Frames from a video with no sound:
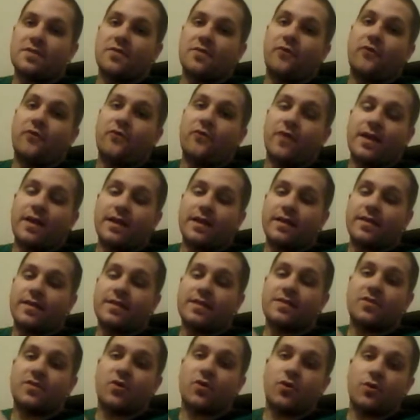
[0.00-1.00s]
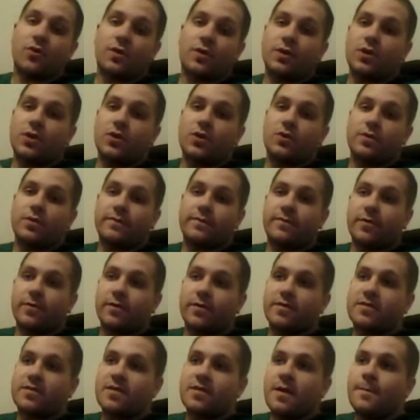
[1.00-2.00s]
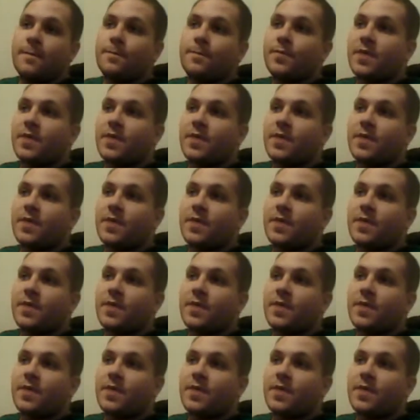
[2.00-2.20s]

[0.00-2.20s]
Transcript: to fit in this current universe.